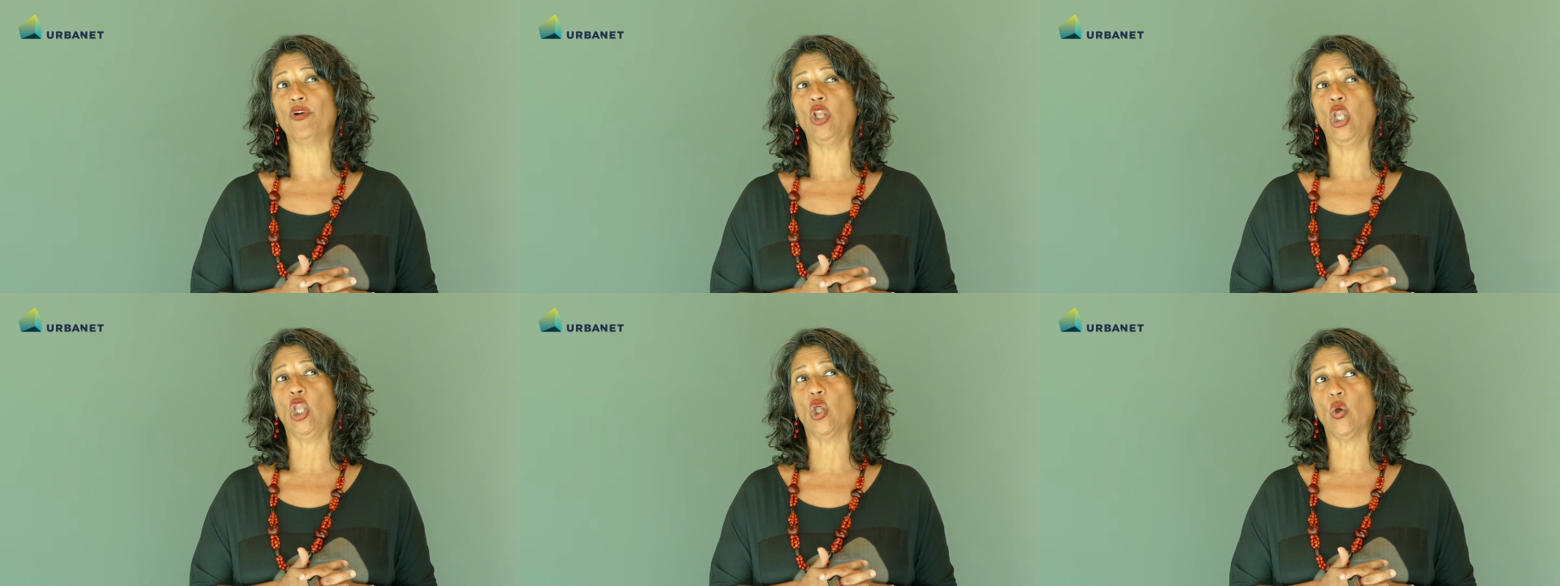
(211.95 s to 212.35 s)

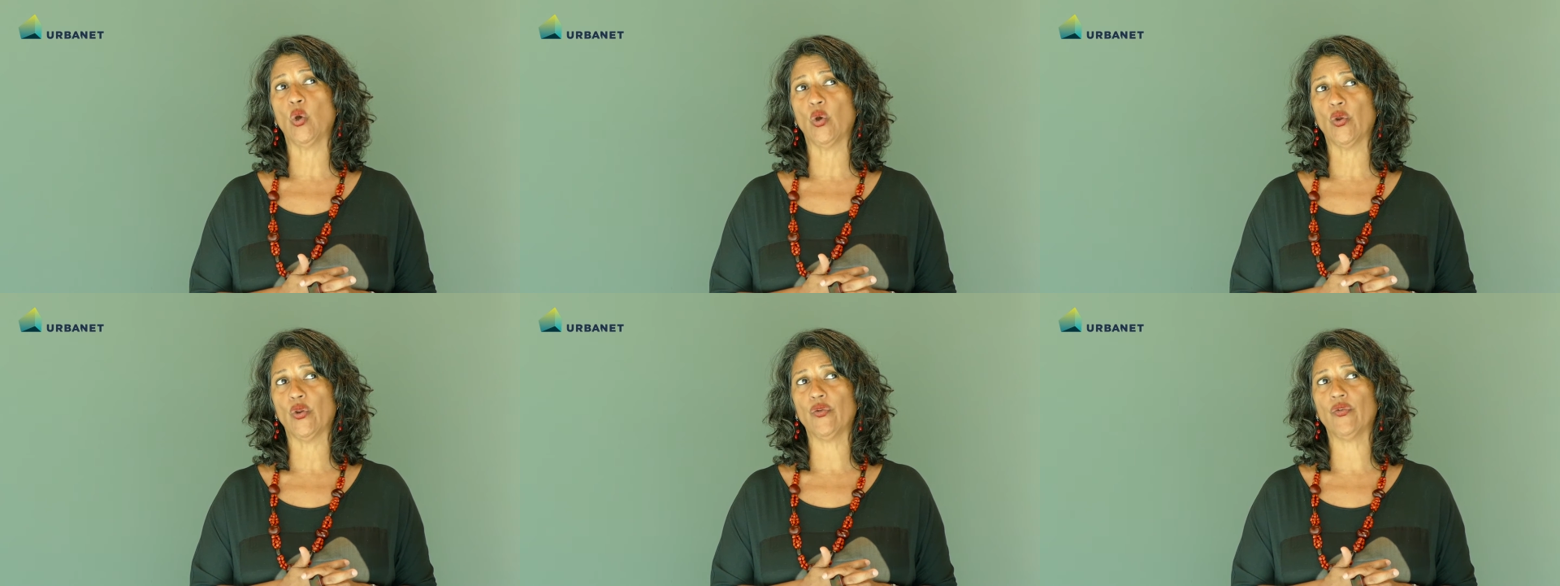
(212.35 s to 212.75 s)

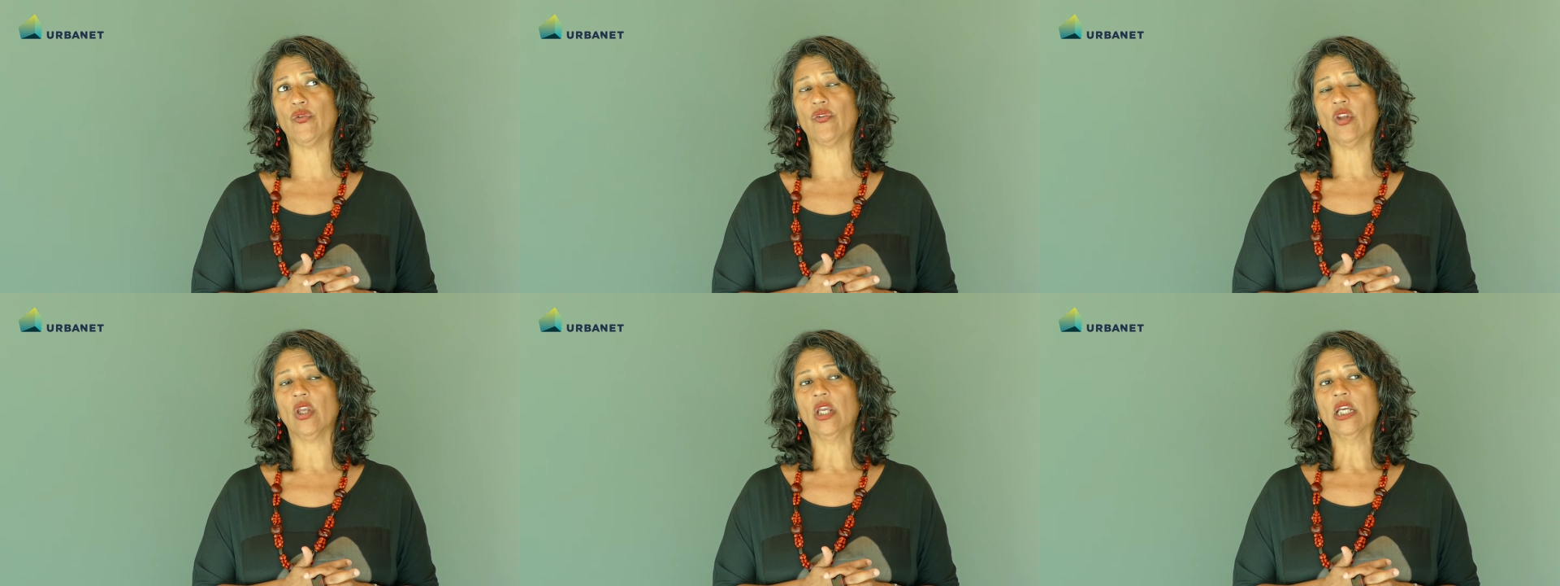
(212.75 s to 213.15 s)

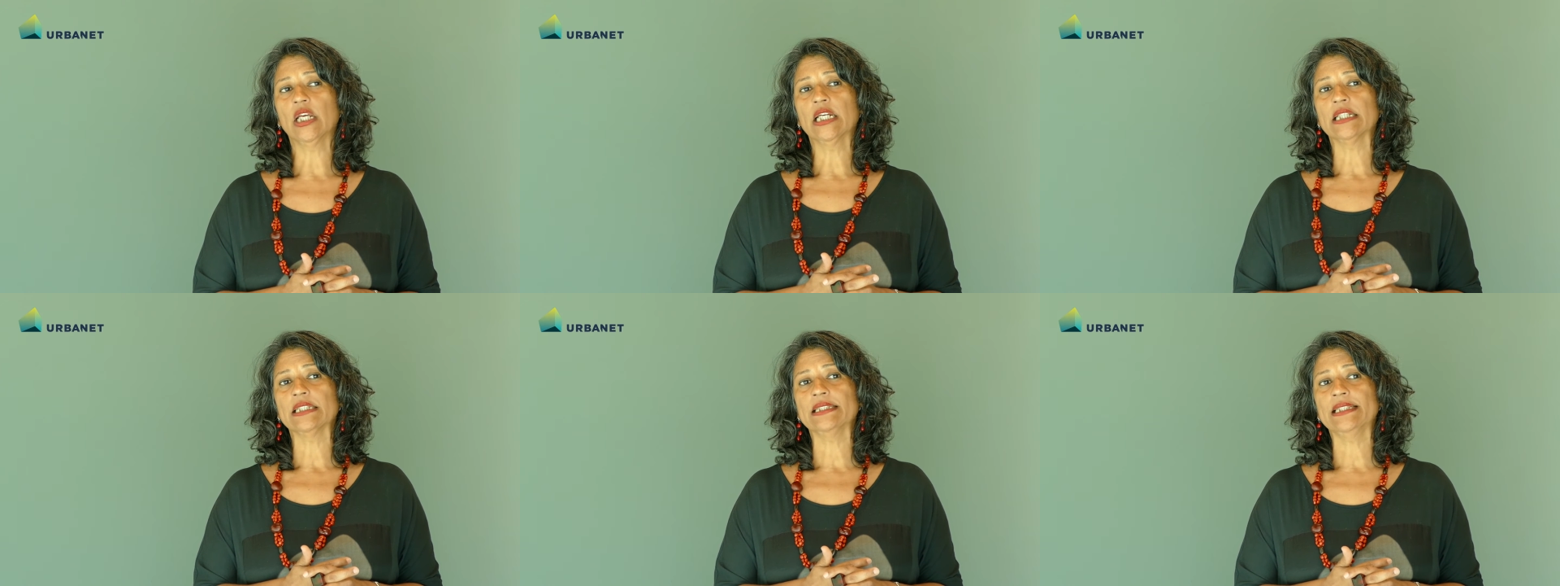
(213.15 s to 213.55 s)
laws
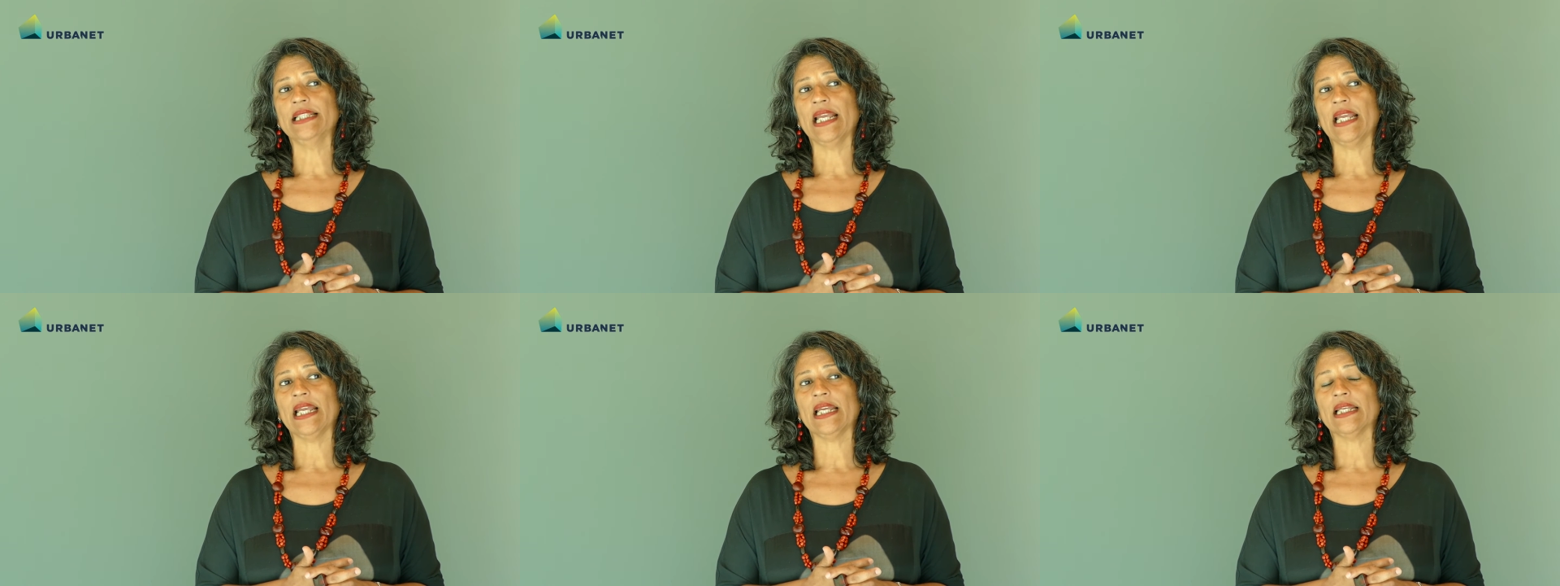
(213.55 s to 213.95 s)

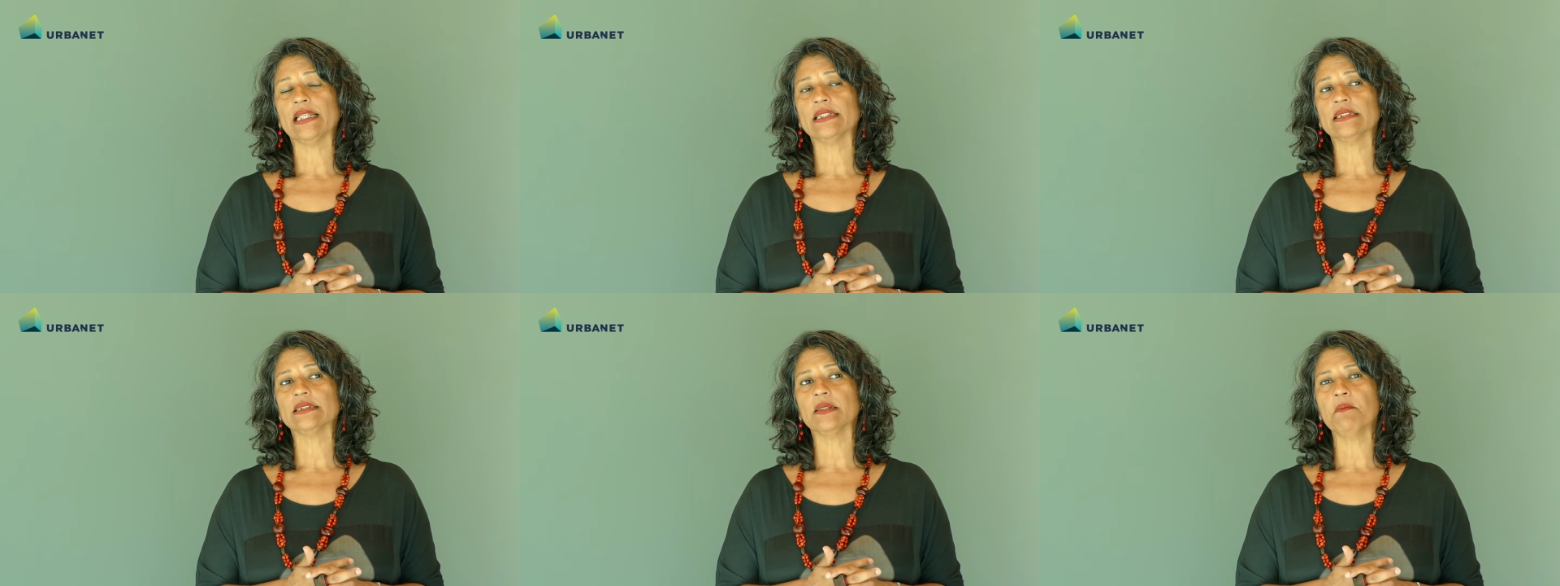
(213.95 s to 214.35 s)

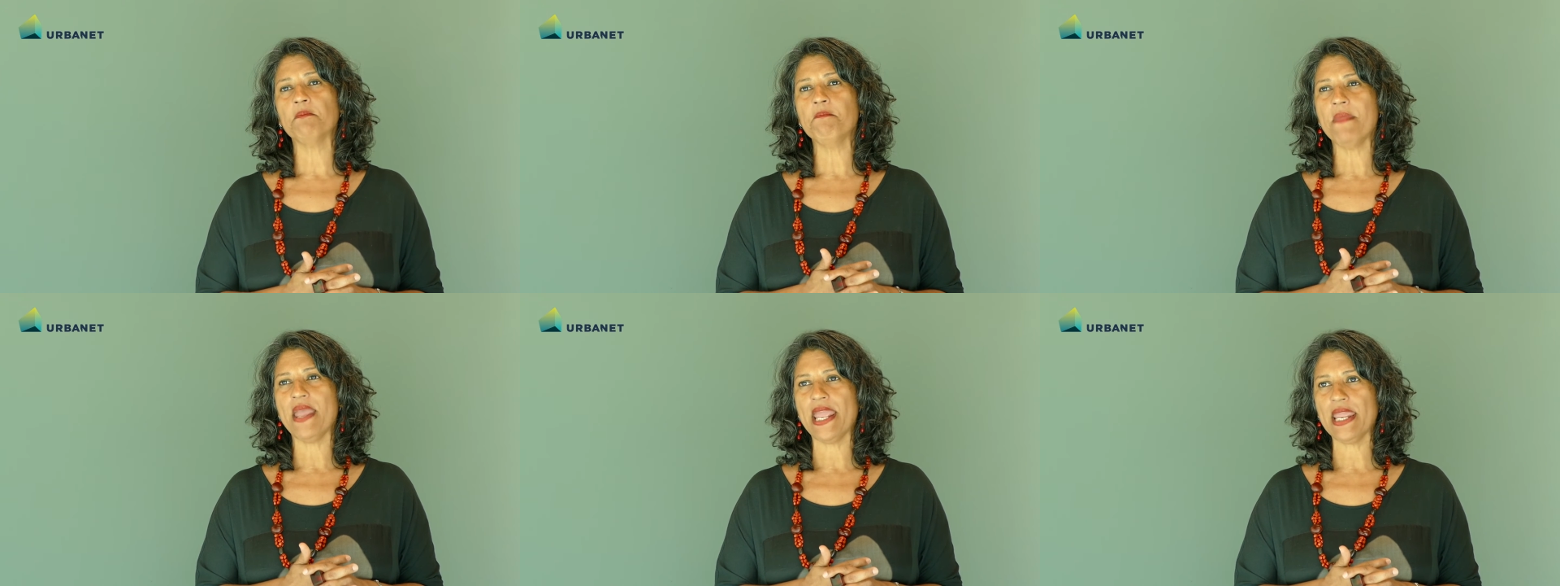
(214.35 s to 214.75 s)
that
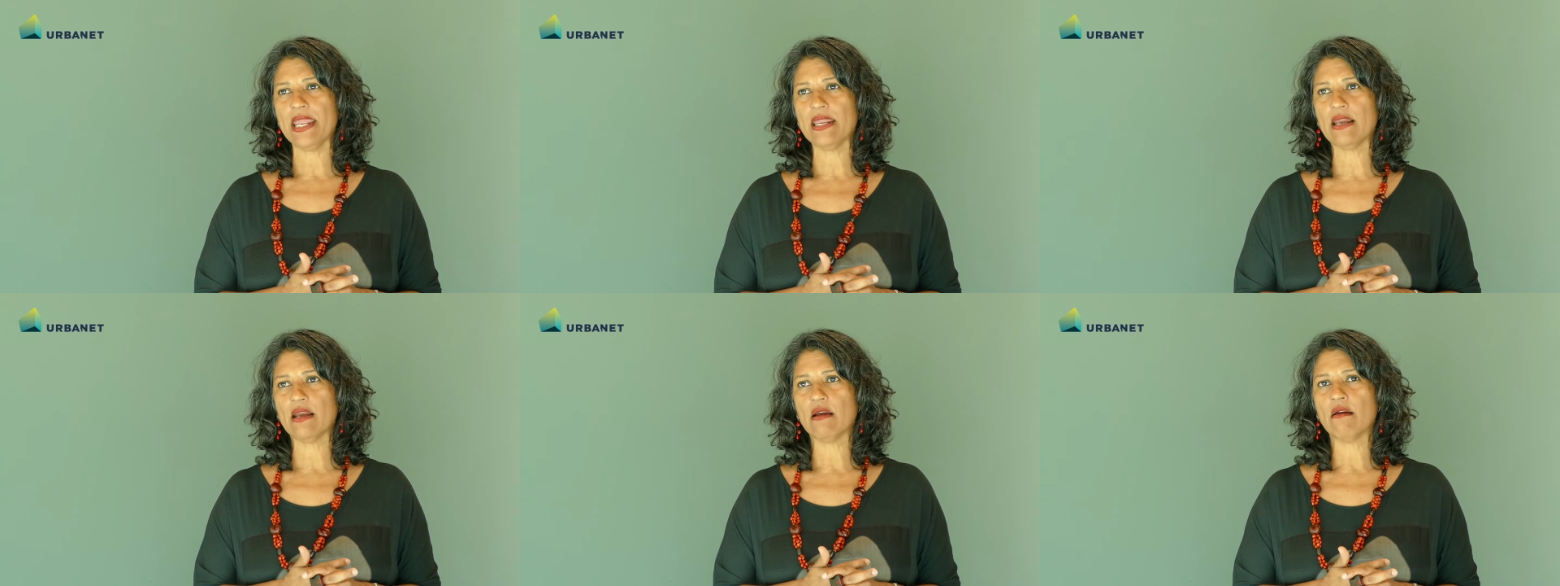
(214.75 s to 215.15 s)

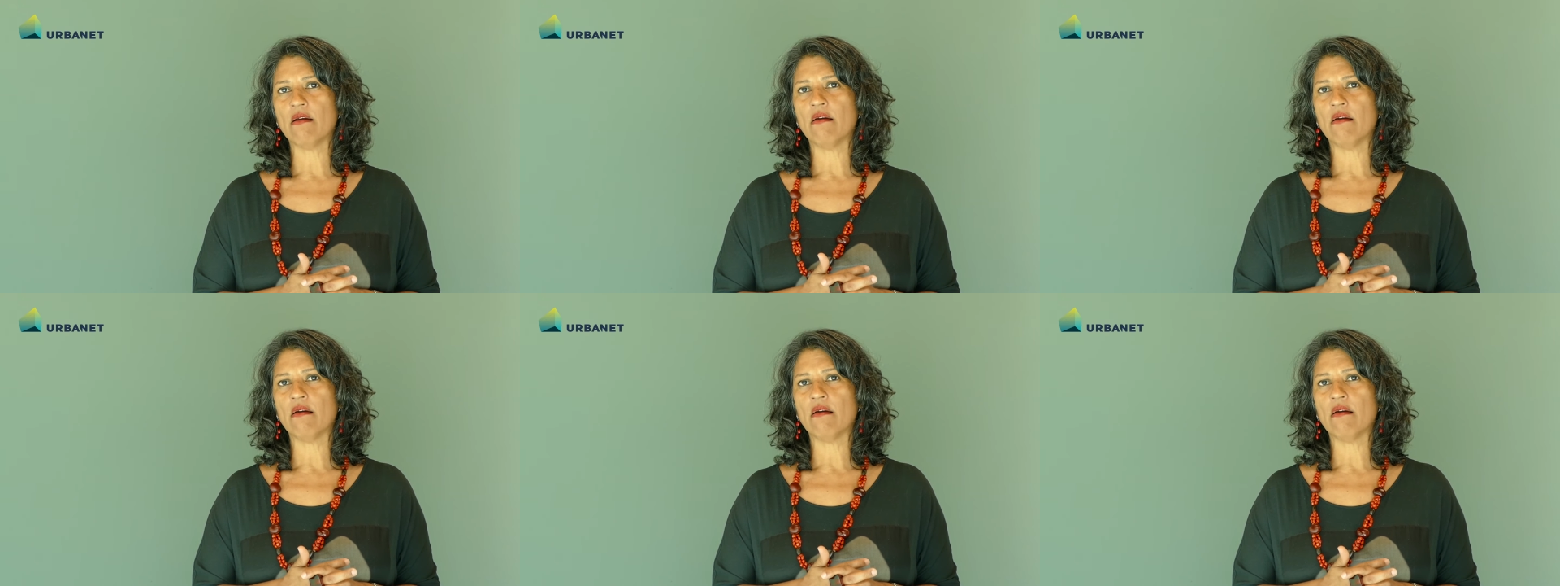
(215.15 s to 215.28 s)
make